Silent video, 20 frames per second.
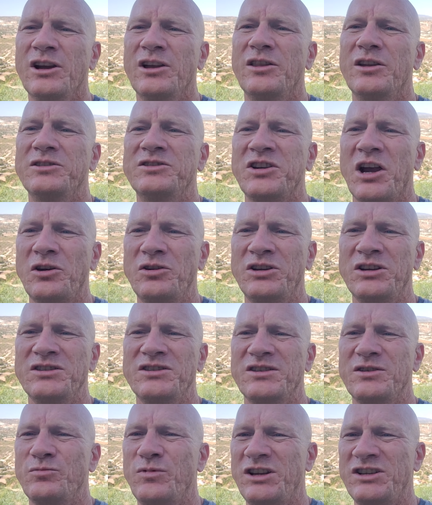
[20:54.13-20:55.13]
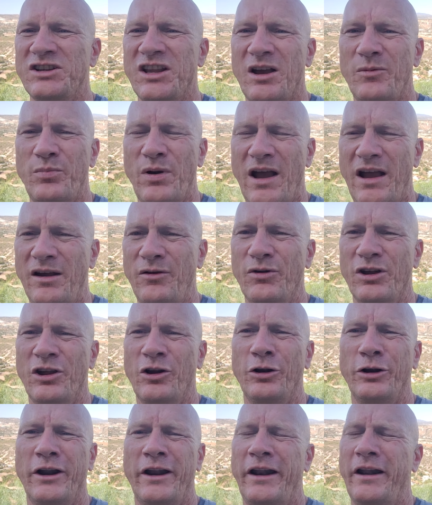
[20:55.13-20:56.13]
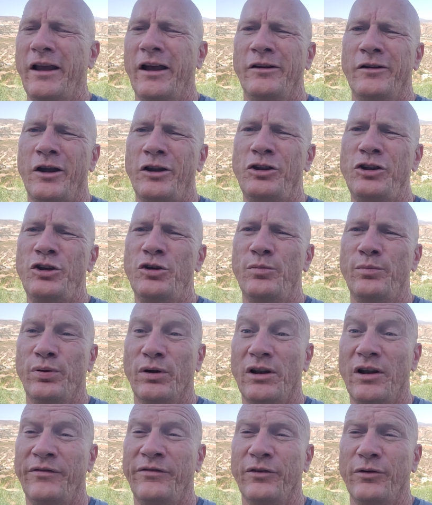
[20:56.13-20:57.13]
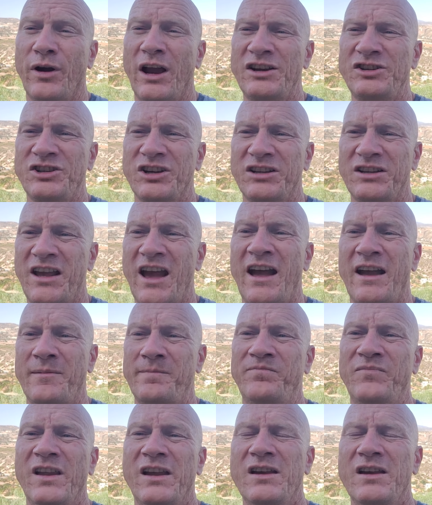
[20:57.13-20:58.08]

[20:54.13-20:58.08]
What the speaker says: the tokens in which they pay with on a new proliferation game.